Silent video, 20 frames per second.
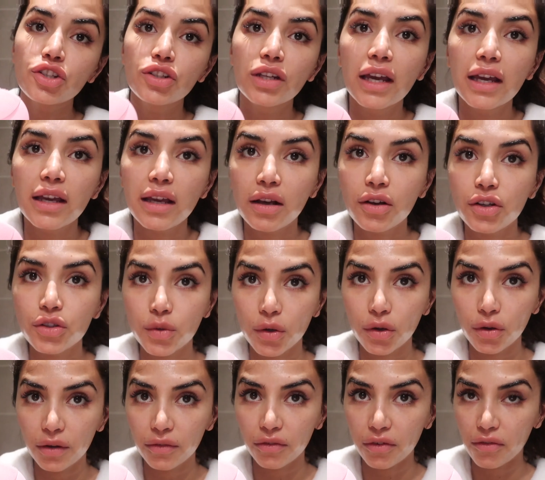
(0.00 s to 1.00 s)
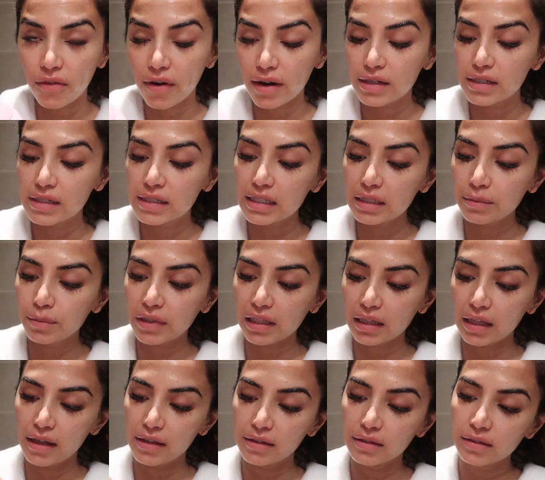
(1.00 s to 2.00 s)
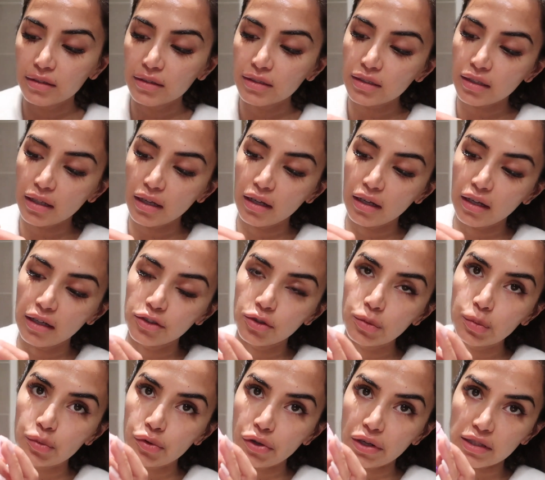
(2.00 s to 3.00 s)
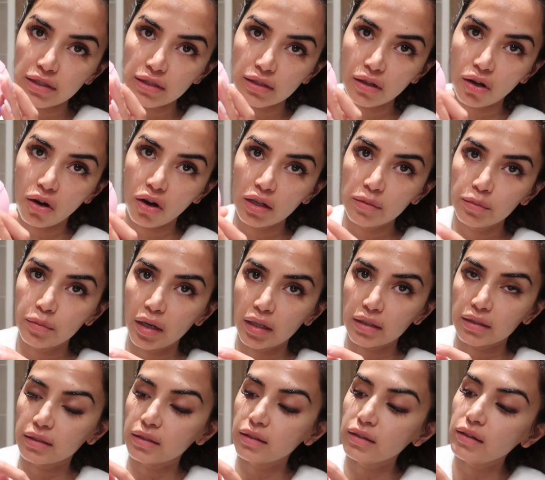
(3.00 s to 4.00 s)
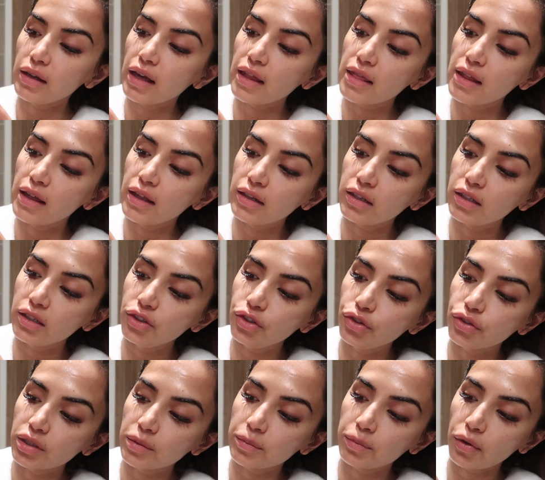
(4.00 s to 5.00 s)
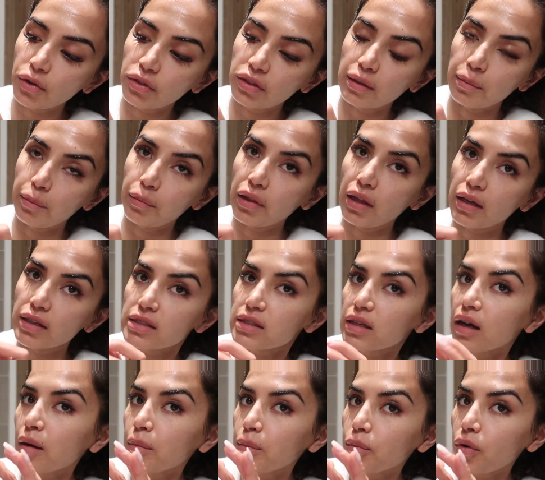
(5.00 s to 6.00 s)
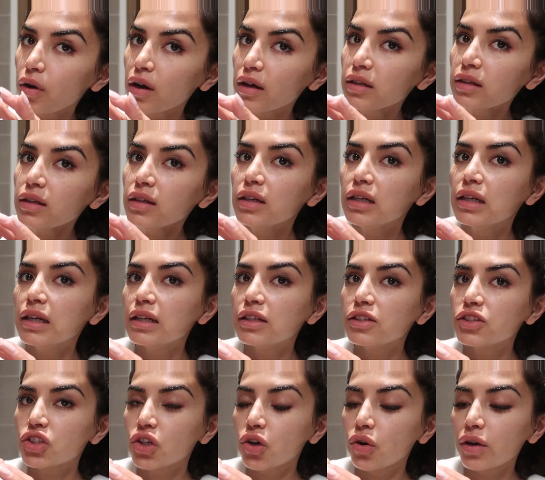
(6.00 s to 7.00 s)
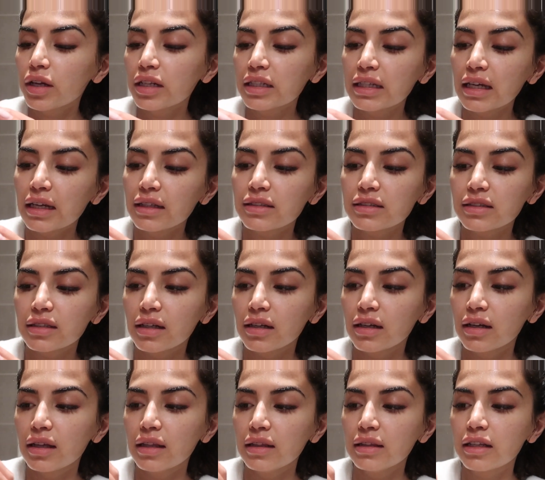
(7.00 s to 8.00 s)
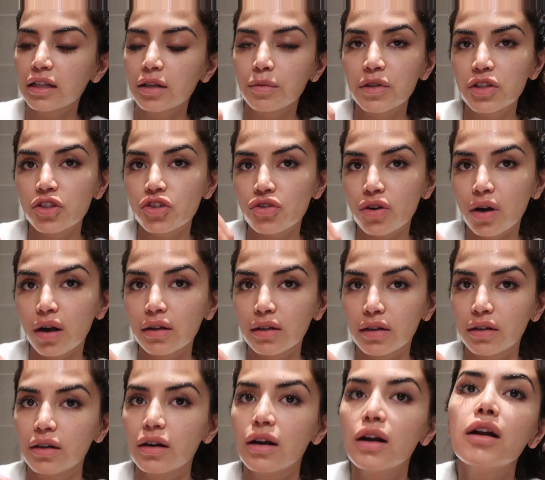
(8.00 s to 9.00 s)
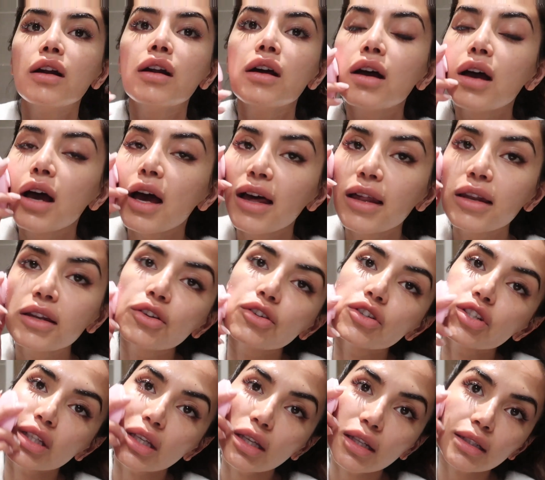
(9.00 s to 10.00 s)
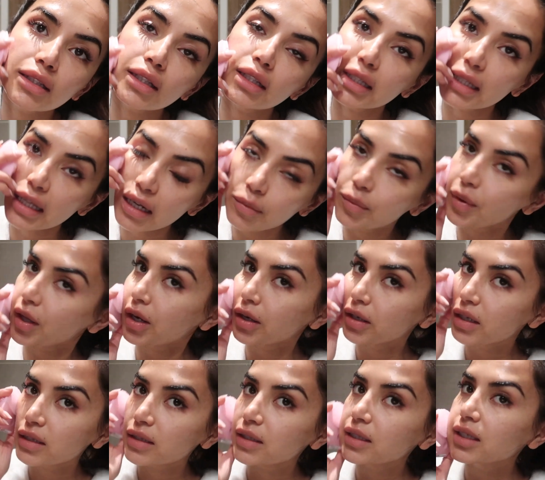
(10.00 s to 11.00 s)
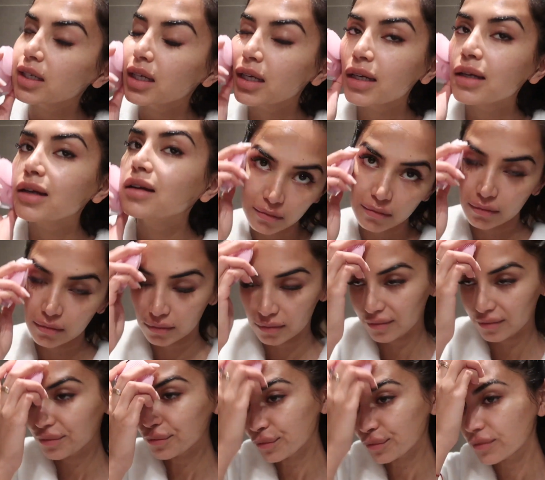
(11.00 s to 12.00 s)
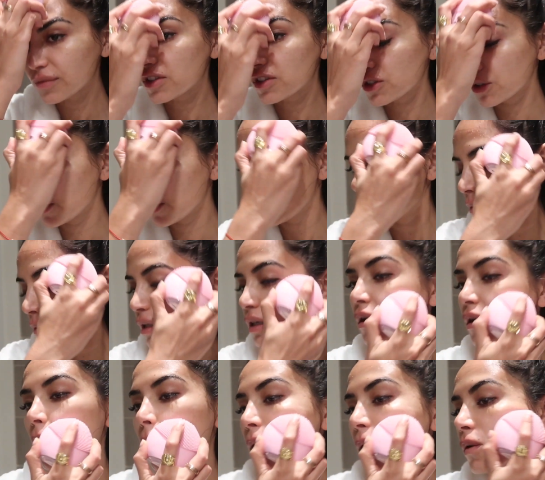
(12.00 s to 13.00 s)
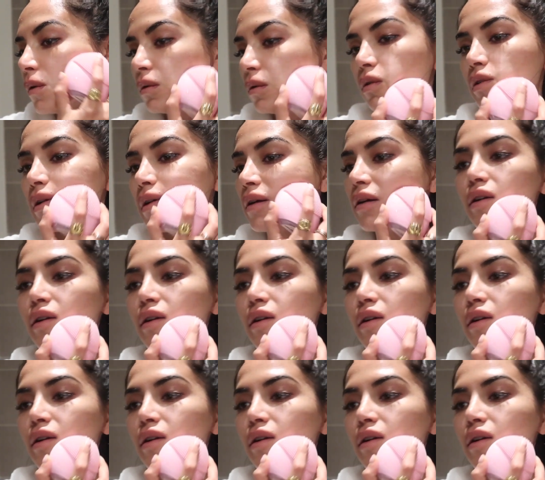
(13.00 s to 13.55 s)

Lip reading: today, because we're going for a very deep cleanse, you press the on button and then you can put the plus up one, so it gets a little bit stronger and your skin can get a better cleaning. So there we go.